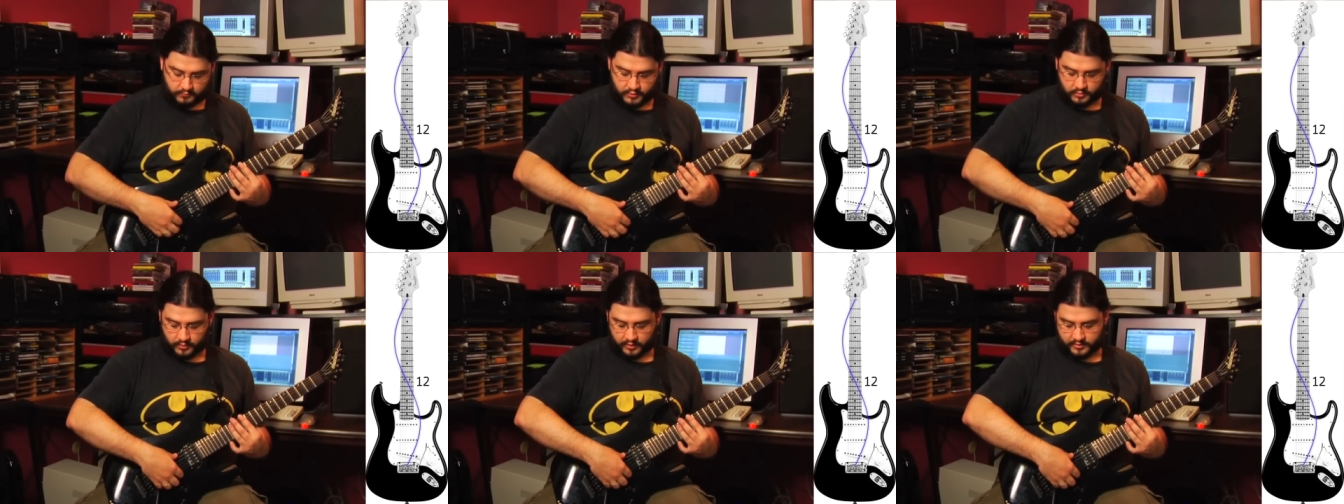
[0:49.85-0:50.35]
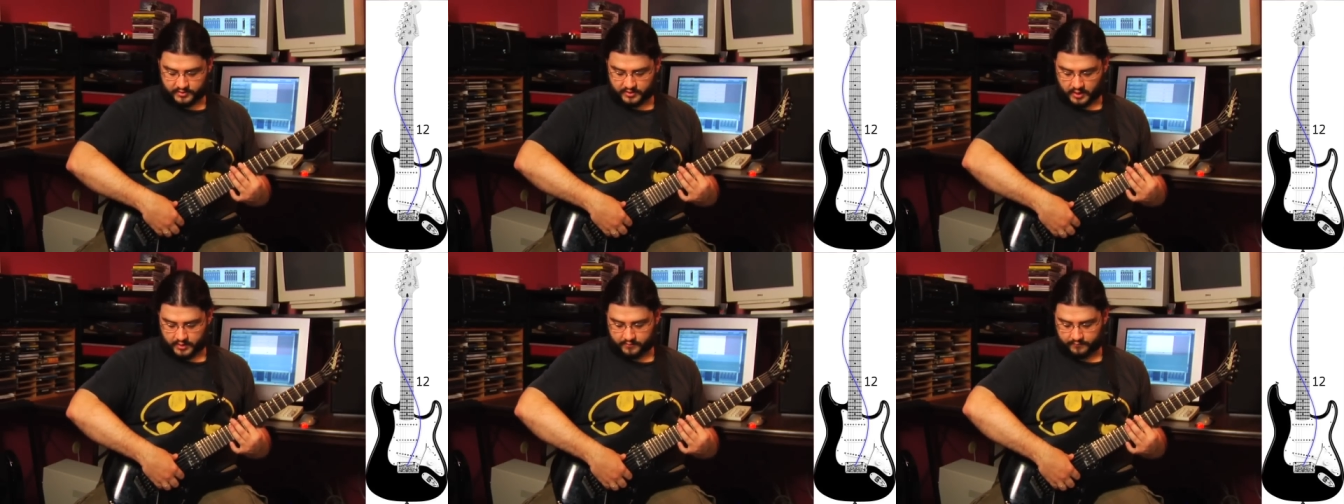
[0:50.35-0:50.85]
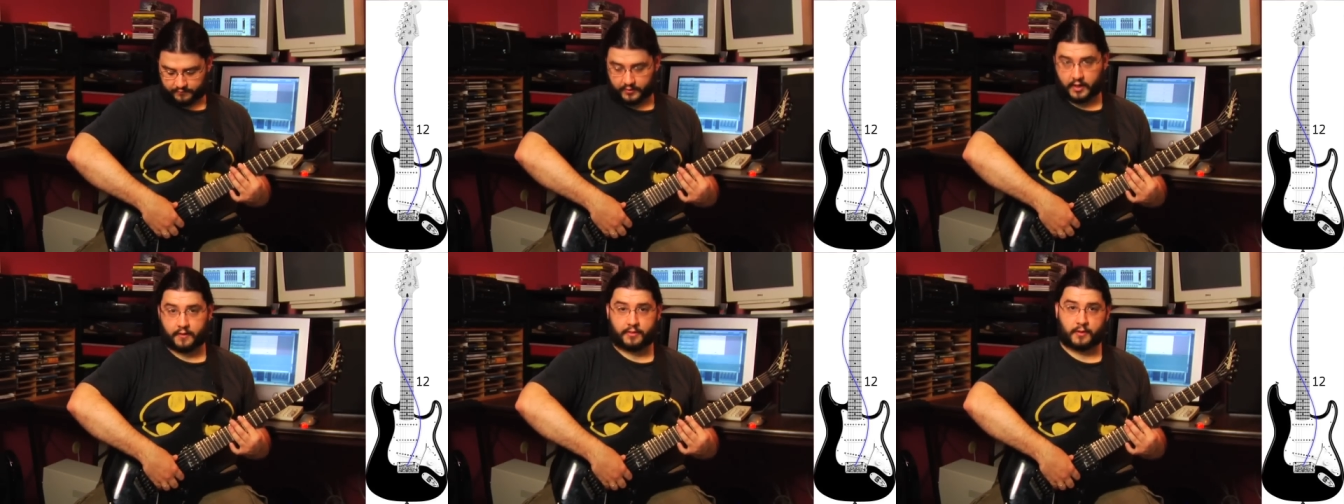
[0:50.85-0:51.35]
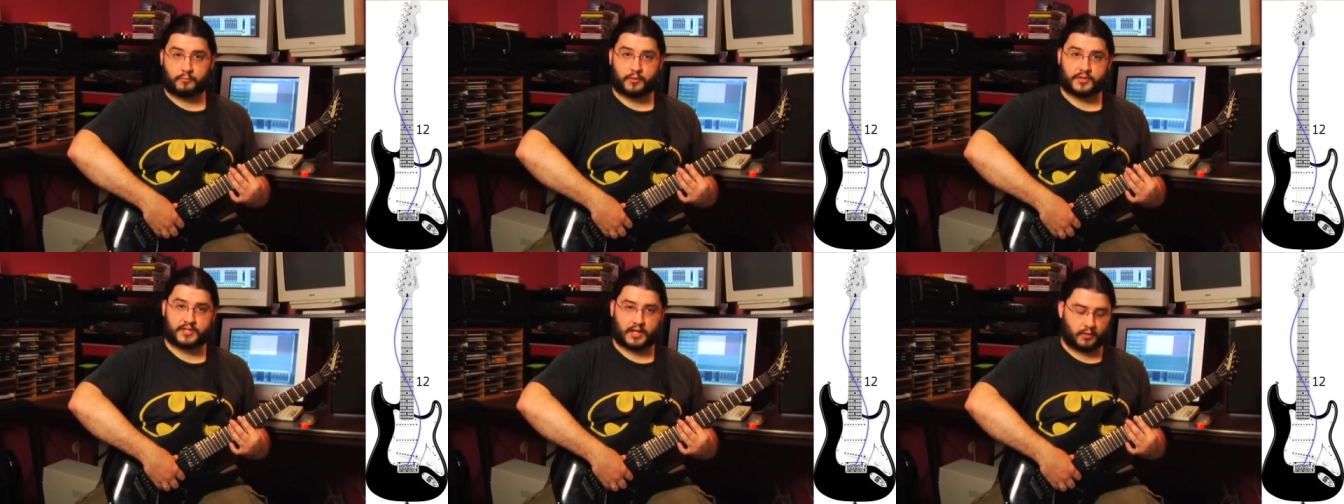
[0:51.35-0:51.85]
doing this kind of uh, thumb
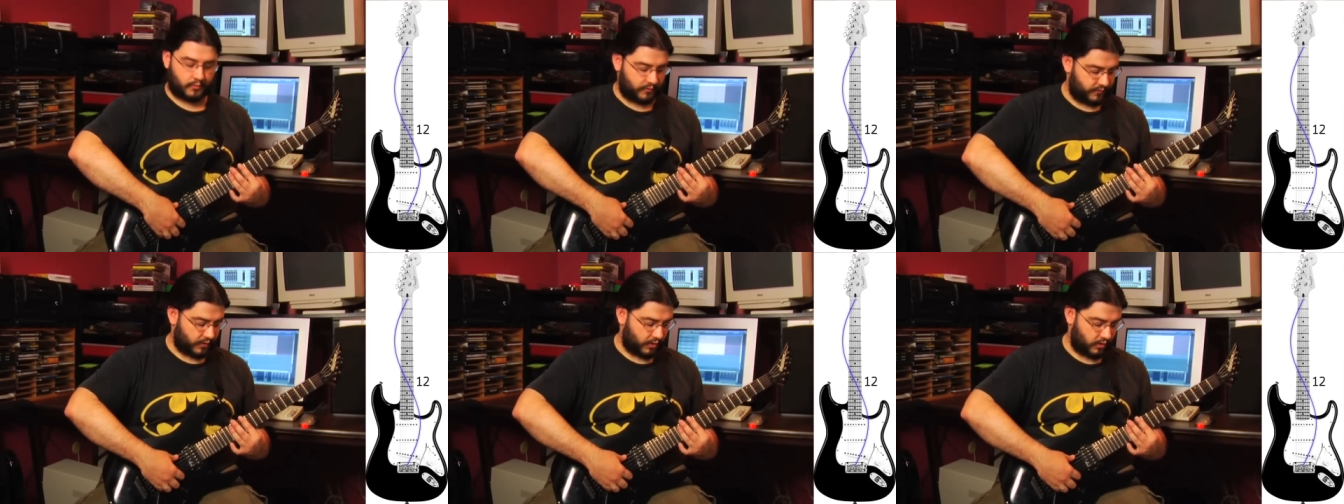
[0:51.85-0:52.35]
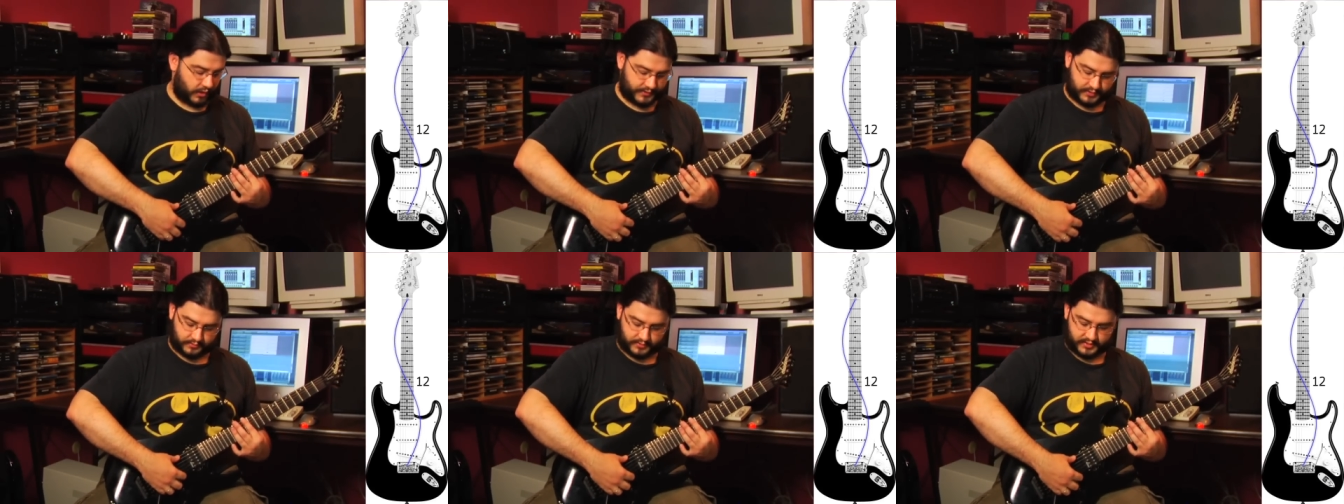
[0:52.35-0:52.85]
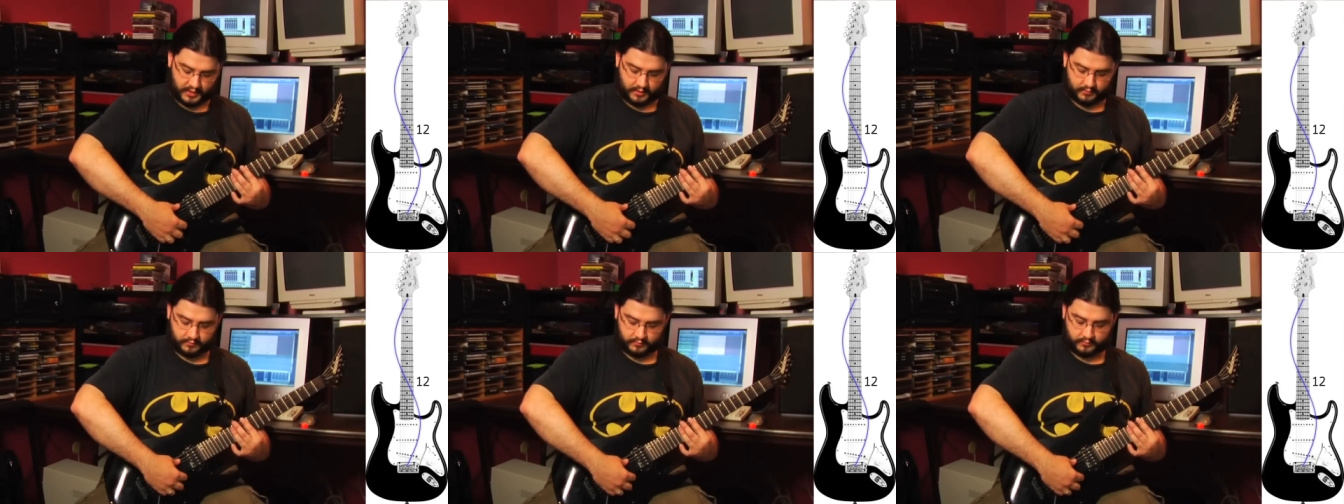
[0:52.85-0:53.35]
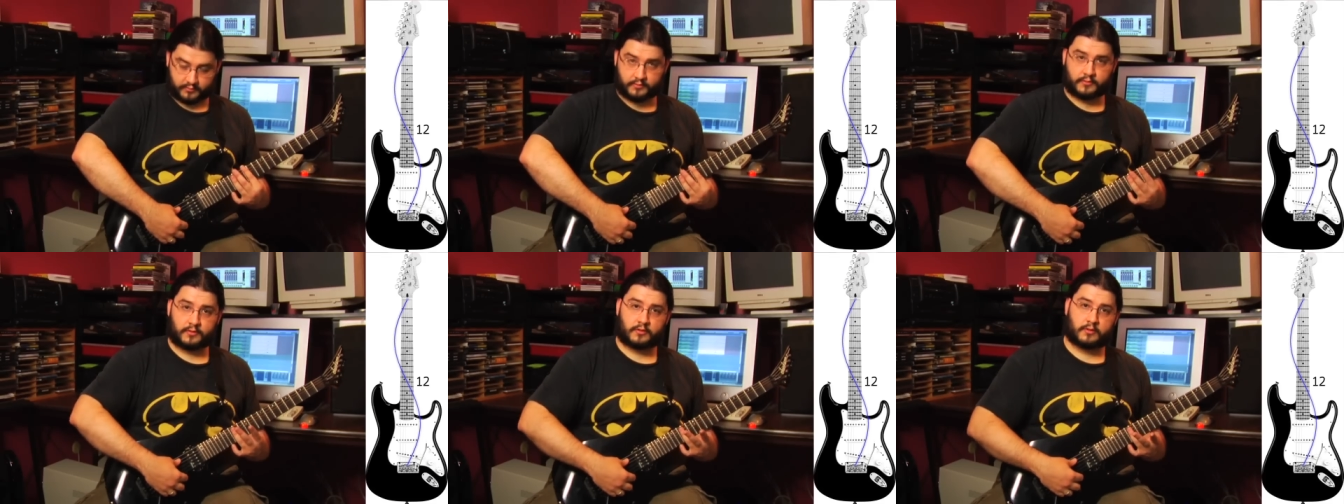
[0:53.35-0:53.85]
push downward, very classical style
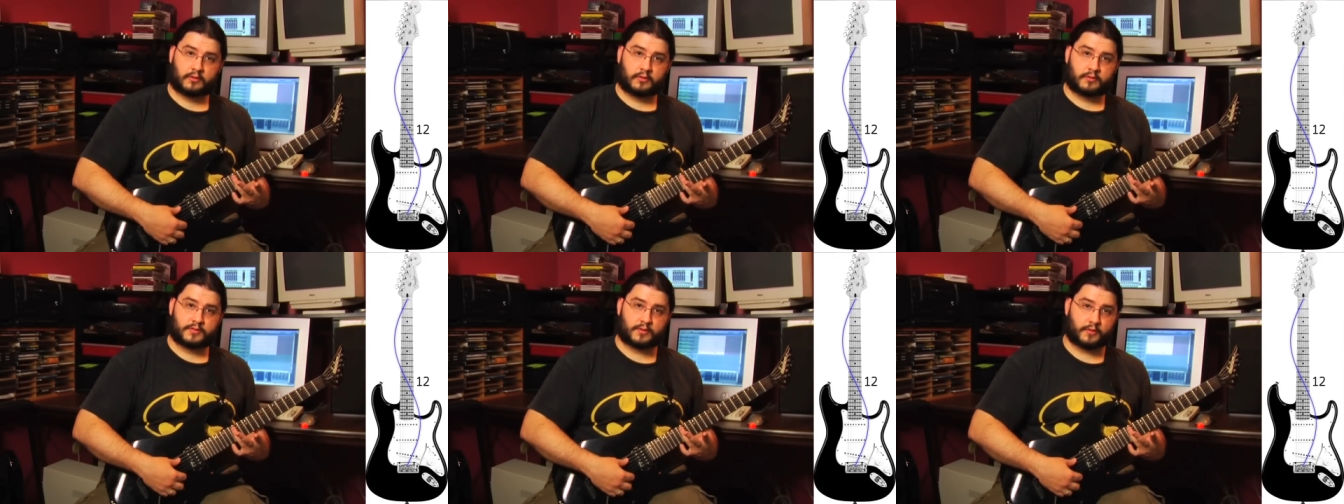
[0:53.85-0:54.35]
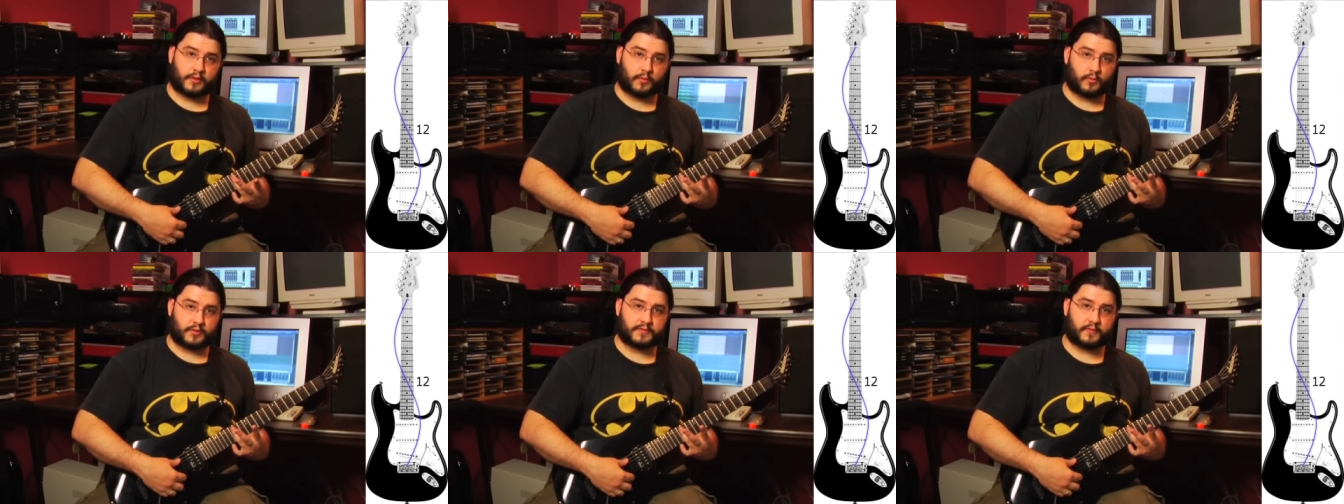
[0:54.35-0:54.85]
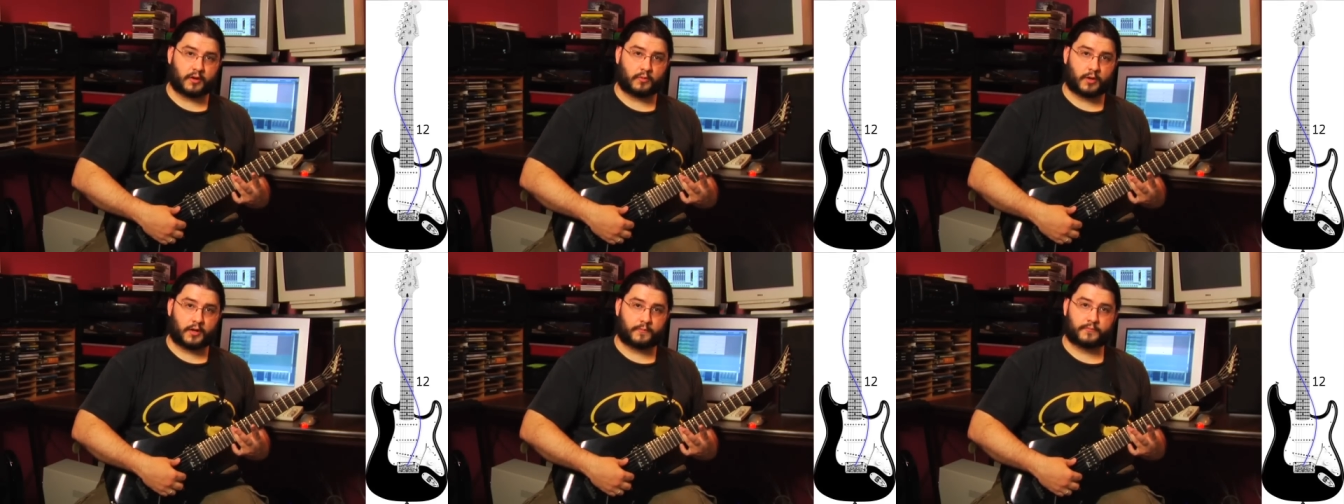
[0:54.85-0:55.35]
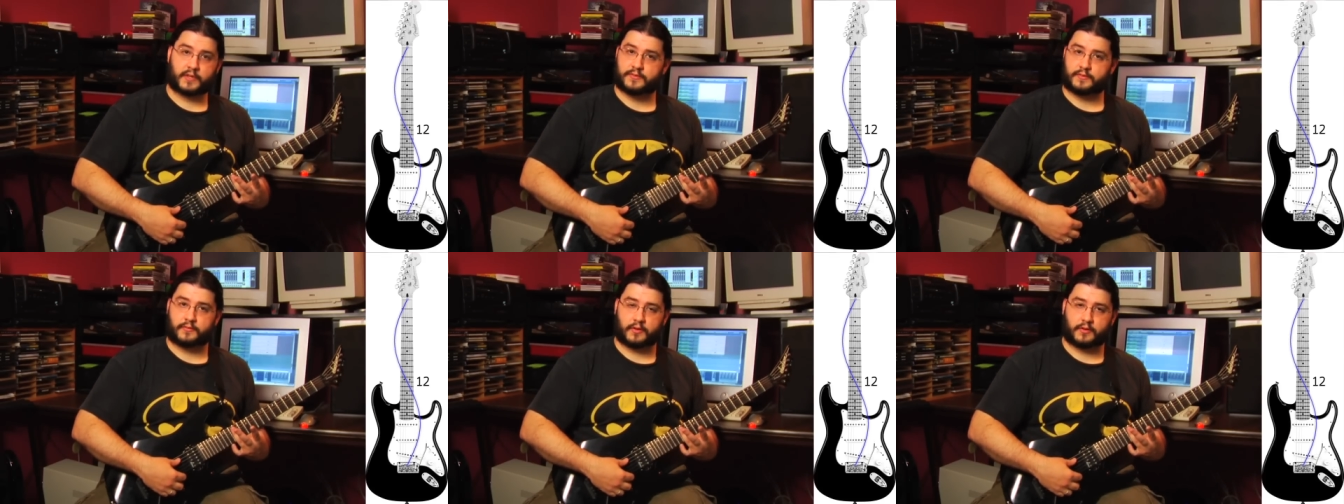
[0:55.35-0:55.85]
sort of thing works very well.
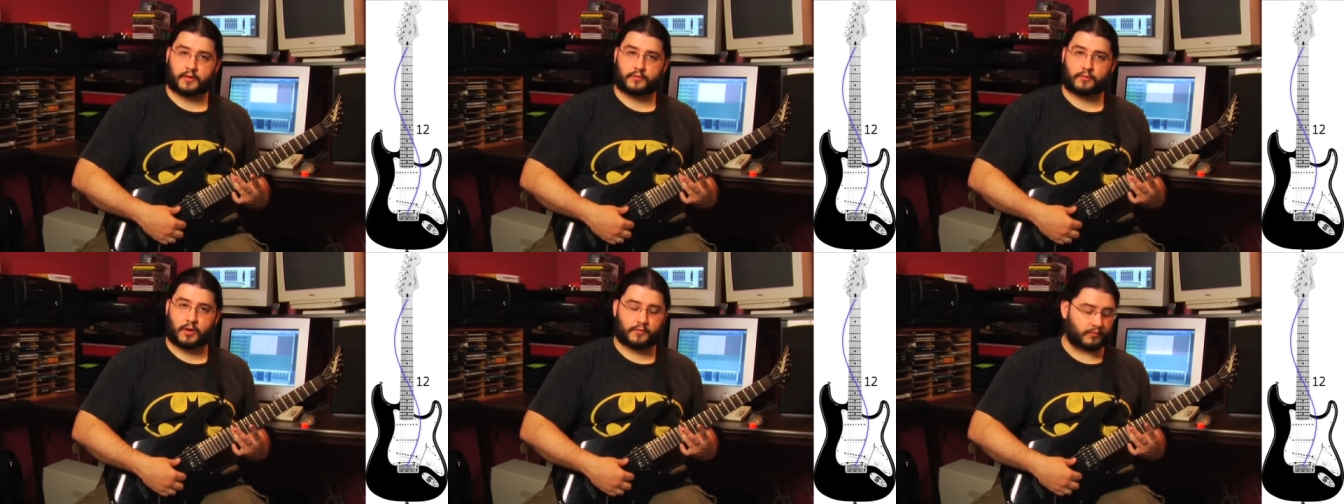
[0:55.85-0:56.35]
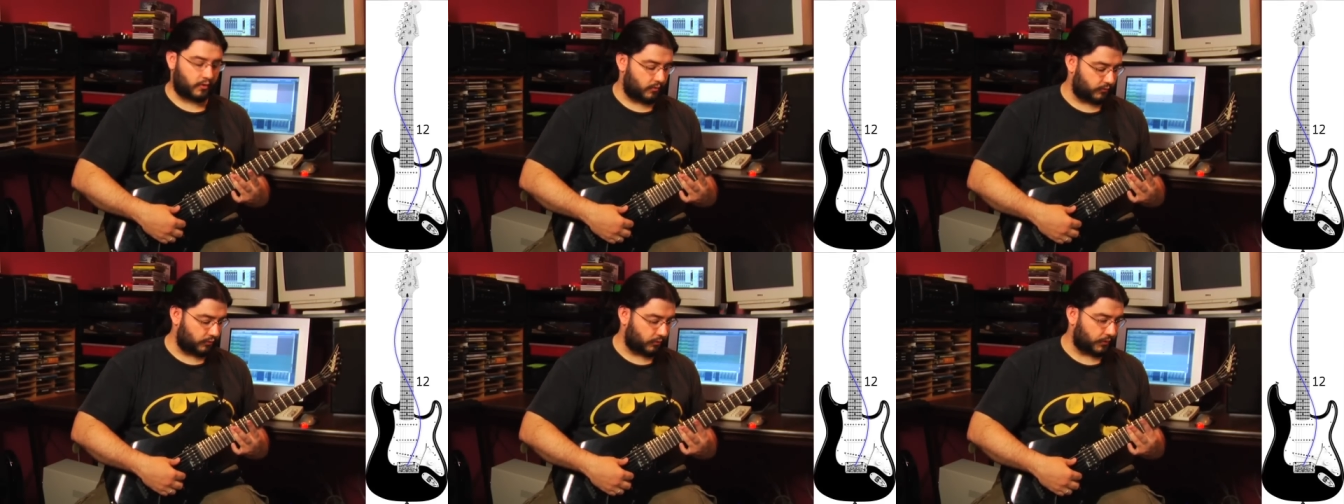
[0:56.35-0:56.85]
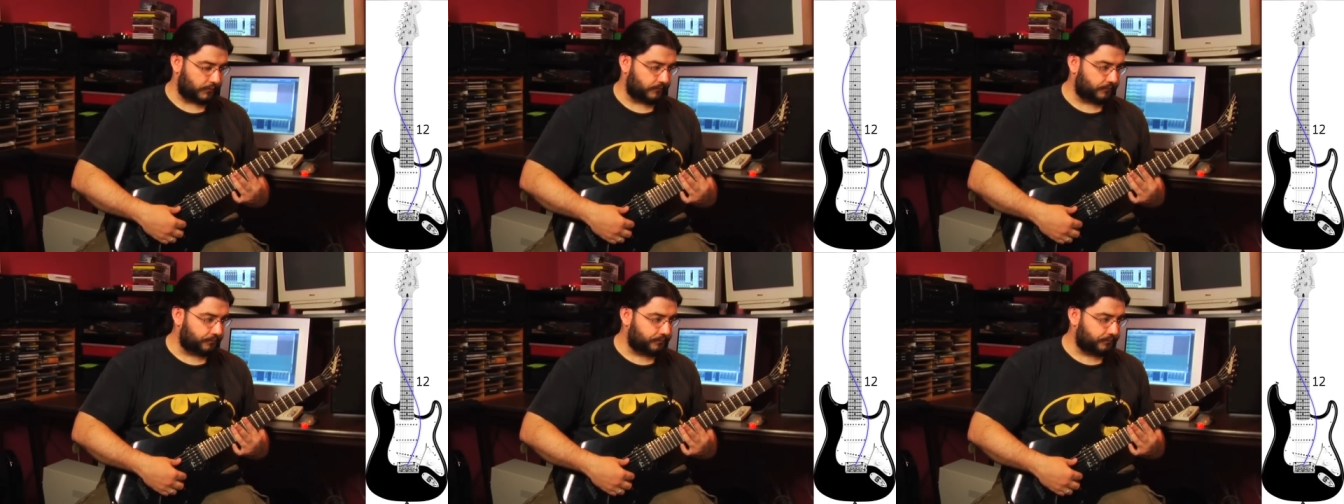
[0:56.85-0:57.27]
Gives you a very nice round tone to it.